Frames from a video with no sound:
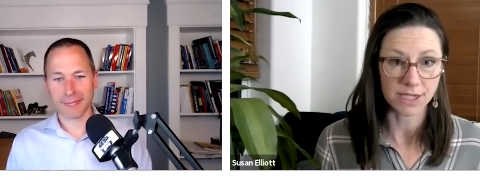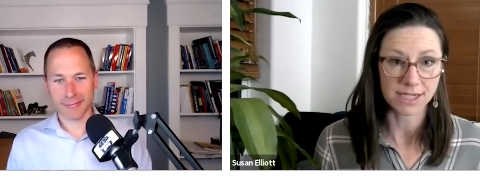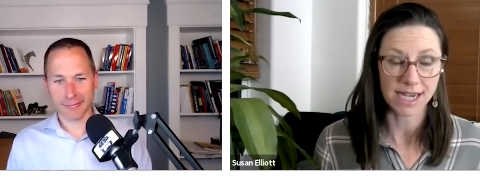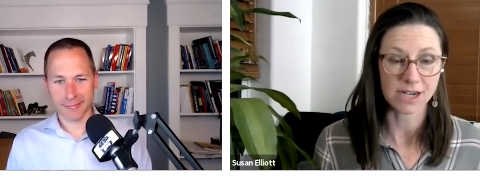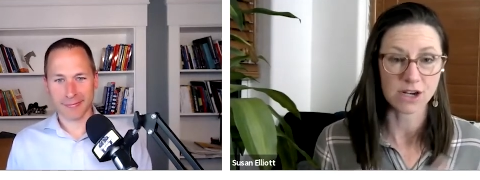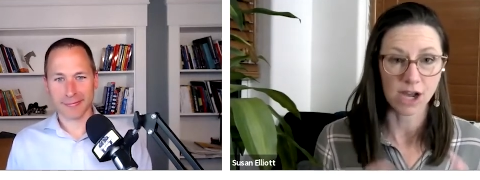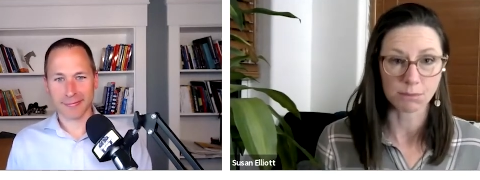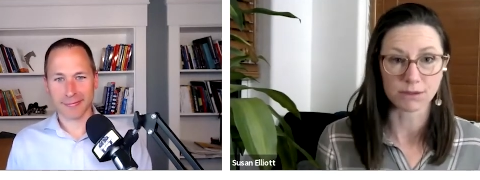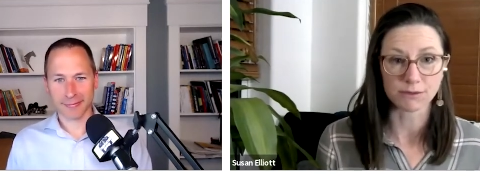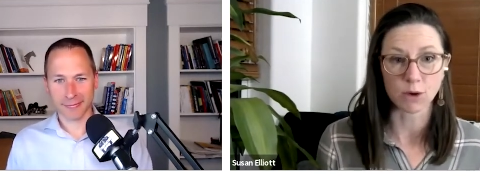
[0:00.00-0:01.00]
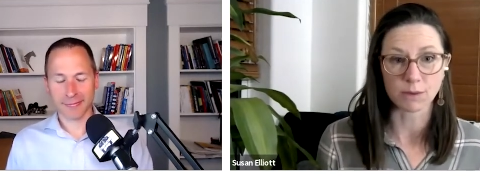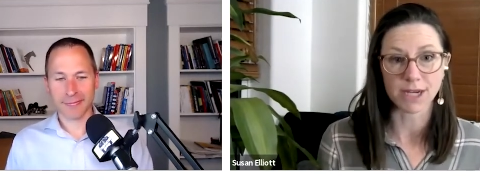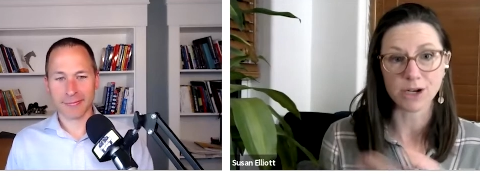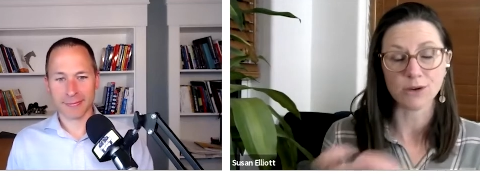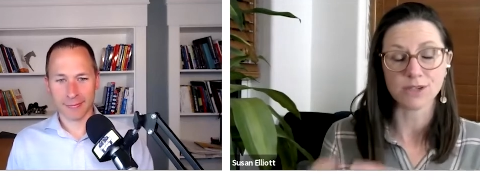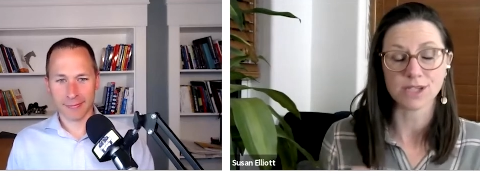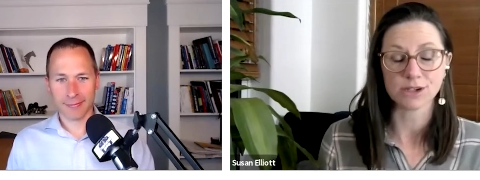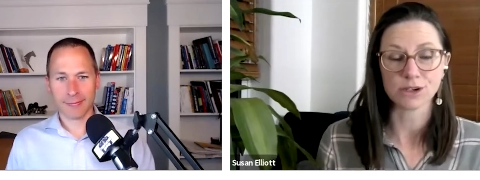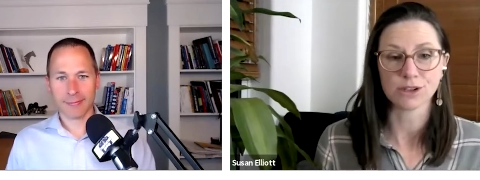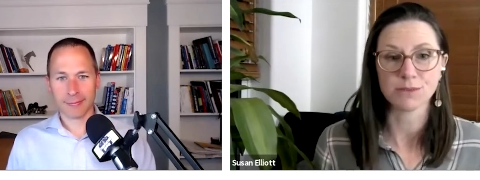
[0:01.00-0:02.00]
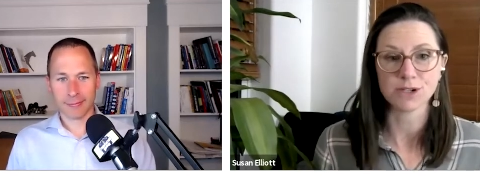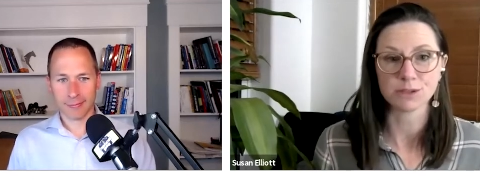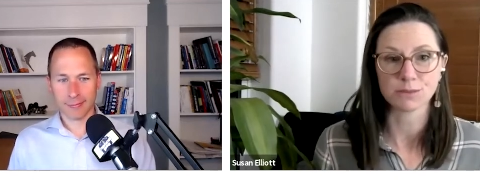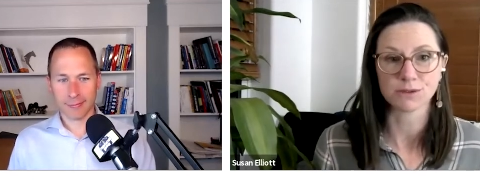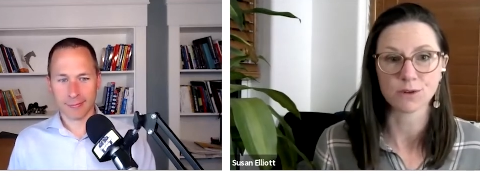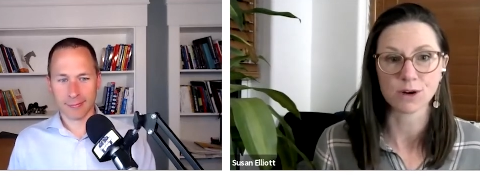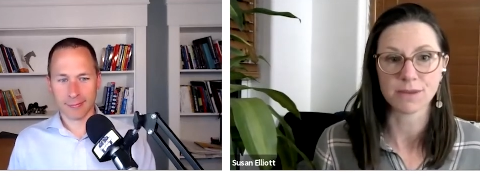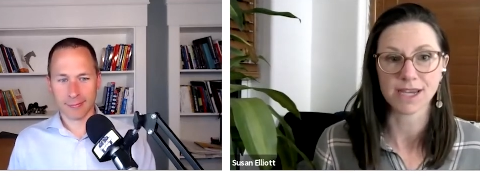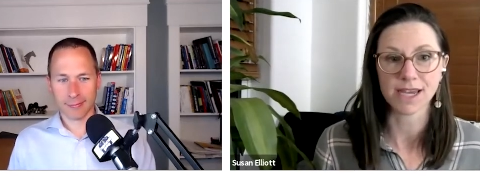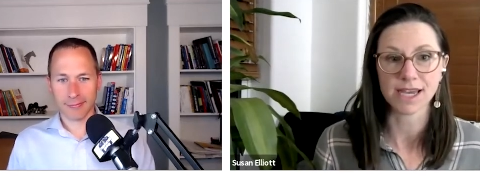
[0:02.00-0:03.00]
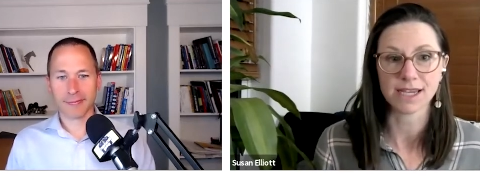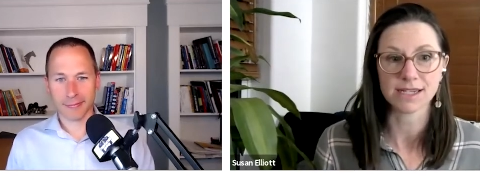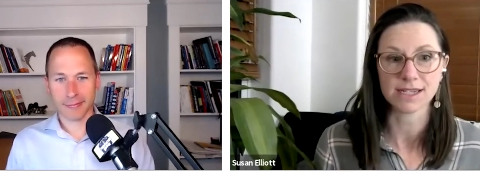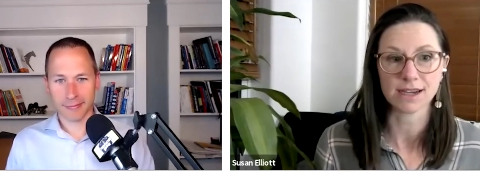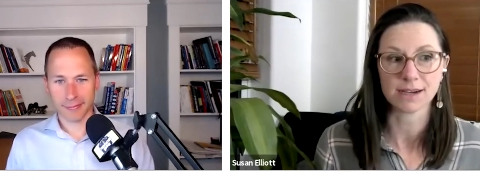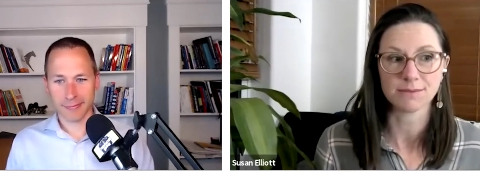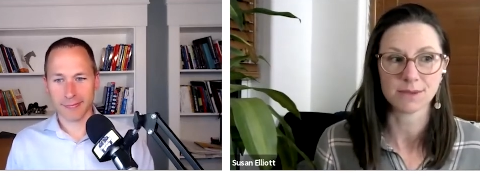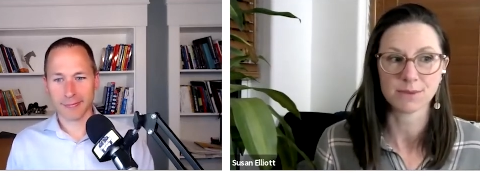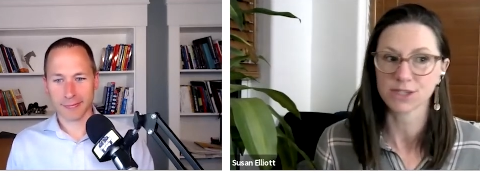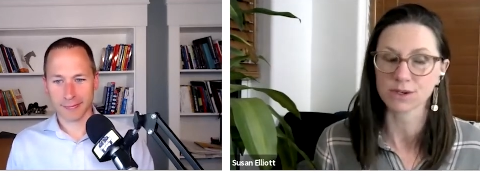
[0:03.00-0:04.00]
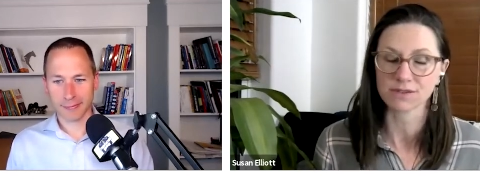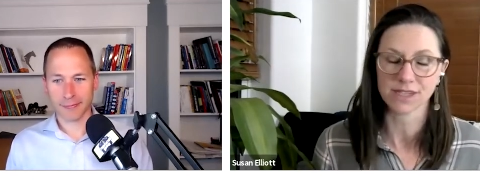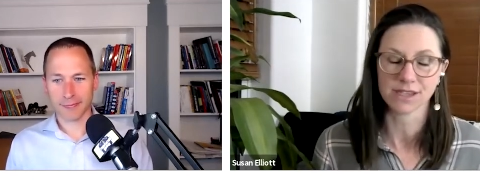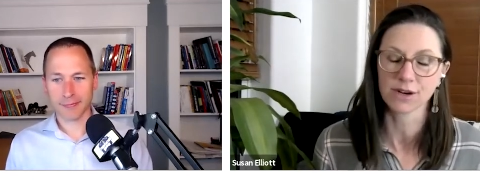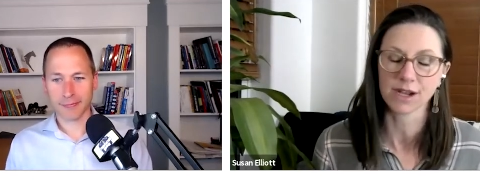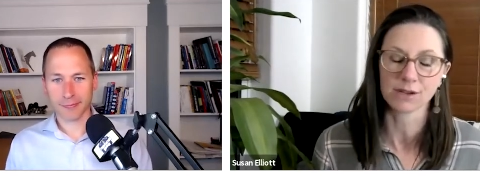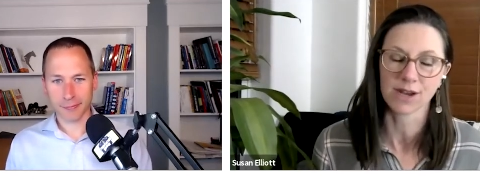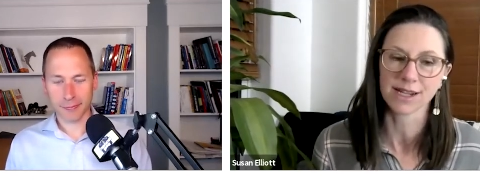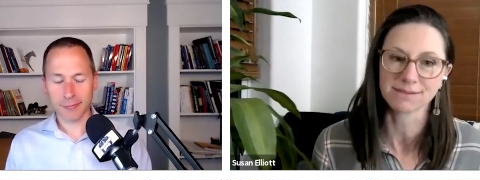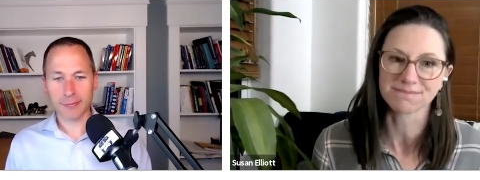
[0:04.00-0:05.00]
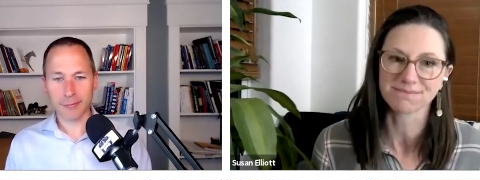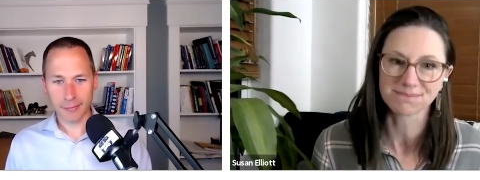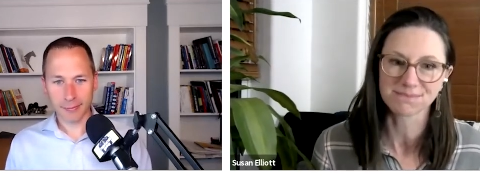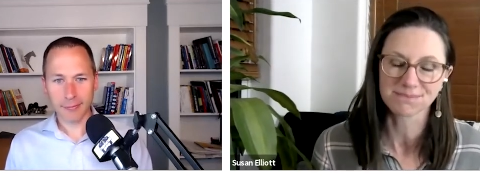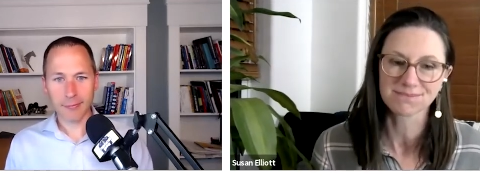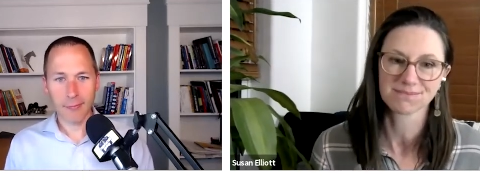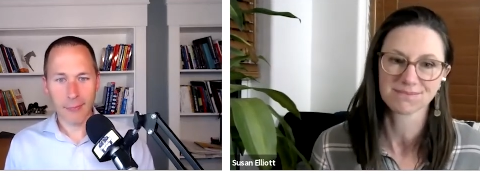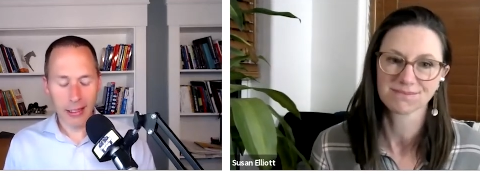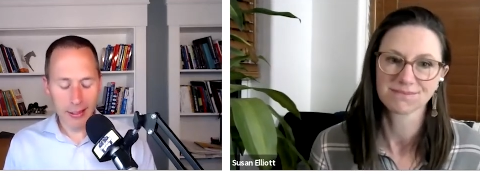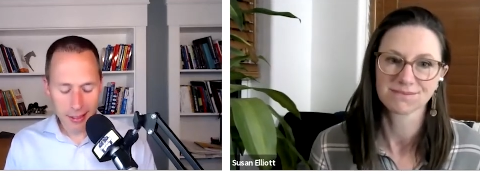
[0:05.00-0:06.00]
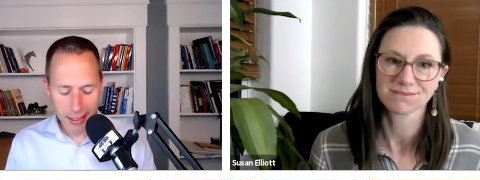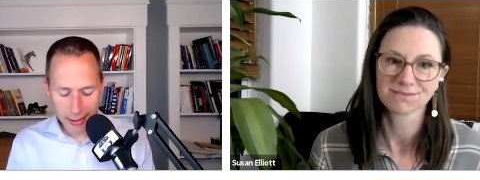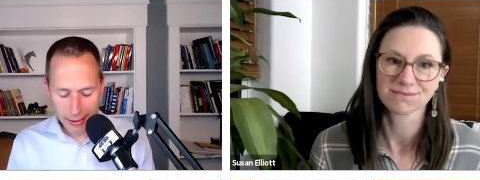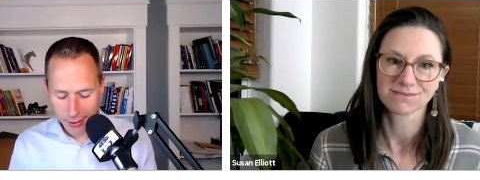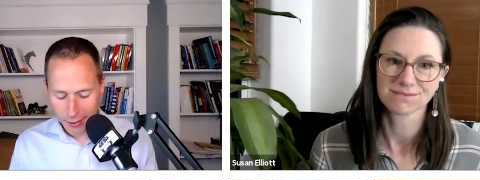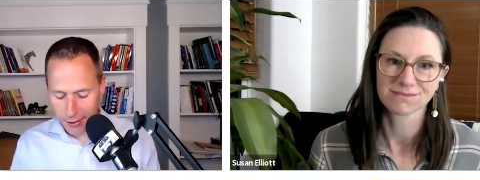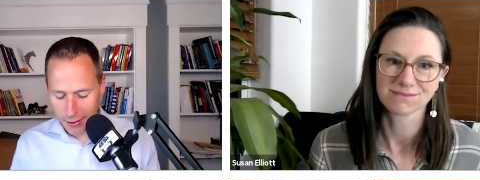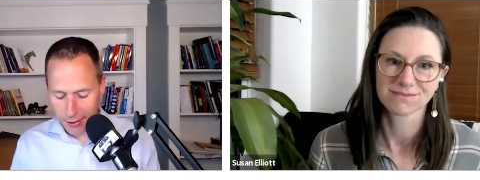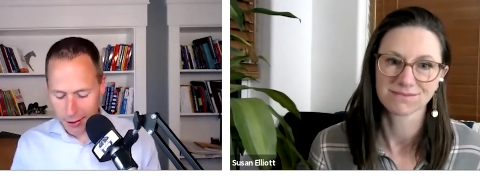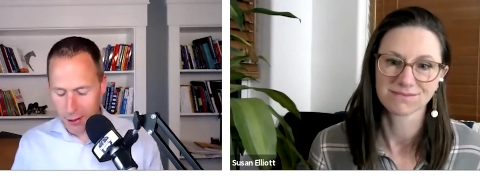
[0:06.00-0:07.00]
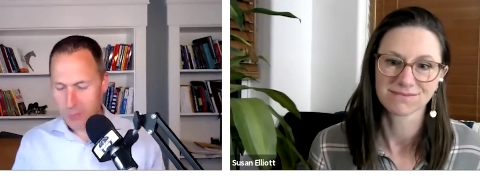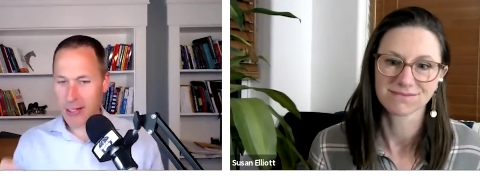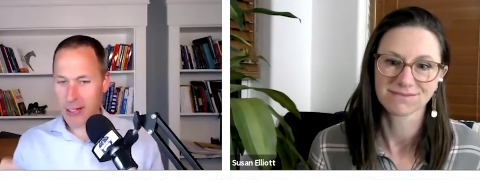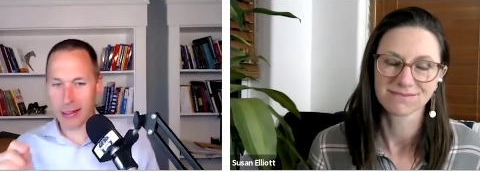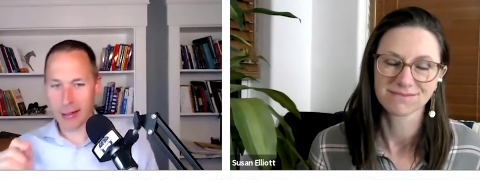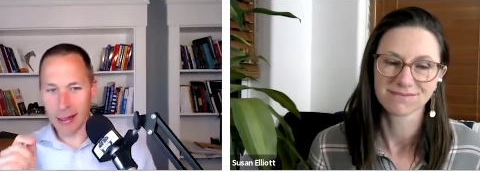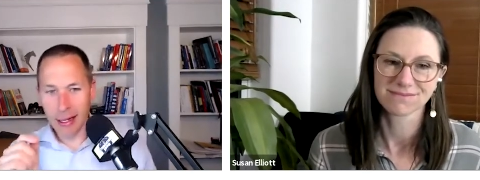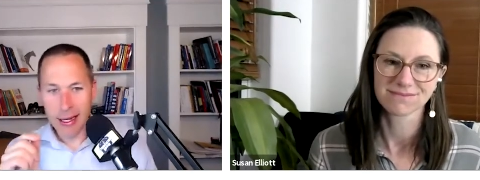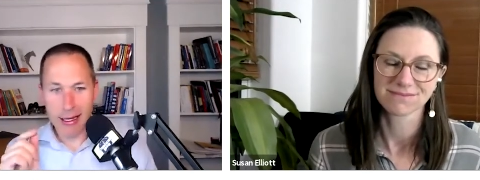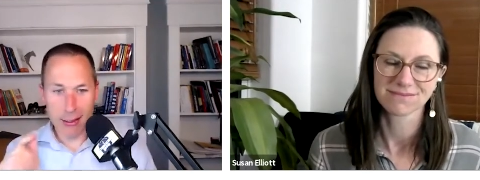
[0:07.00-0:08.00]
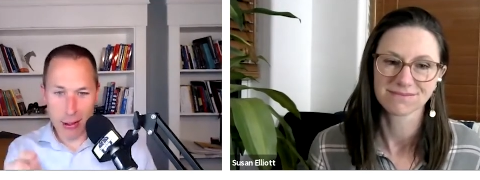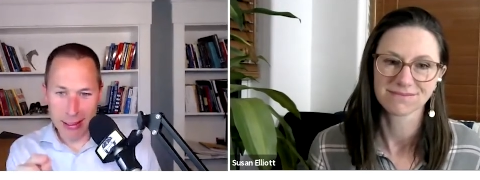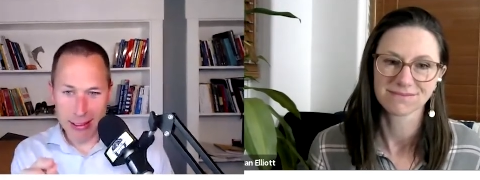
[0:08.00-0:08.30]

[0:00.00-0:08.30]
Speaker 1: to take non-performing notes and turn them into performing. And, um, and we sort of hit the ground running.
Speaker 2: Let's get into the note investing in just a